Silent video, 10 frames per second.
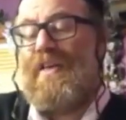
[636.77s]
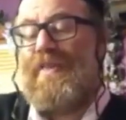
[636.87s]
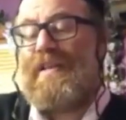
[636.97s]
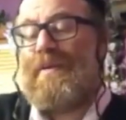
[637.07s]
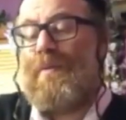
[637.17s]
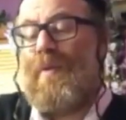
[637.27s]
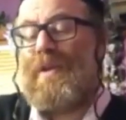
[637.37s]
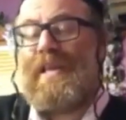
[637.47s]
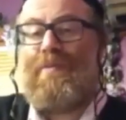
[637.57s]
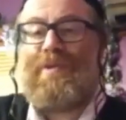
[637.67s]
that uh,
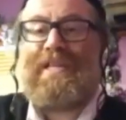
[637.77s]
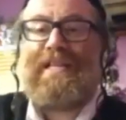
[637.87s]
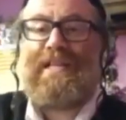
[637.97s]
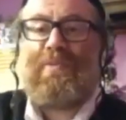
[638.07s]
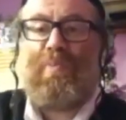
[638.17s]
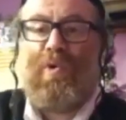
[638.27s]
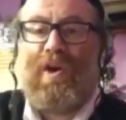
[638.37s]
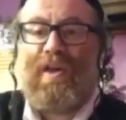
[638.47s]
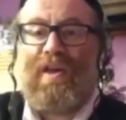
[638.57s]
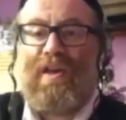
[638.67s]
when he was a little
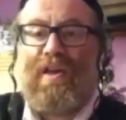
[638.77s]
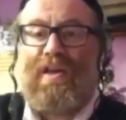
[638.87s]
boy,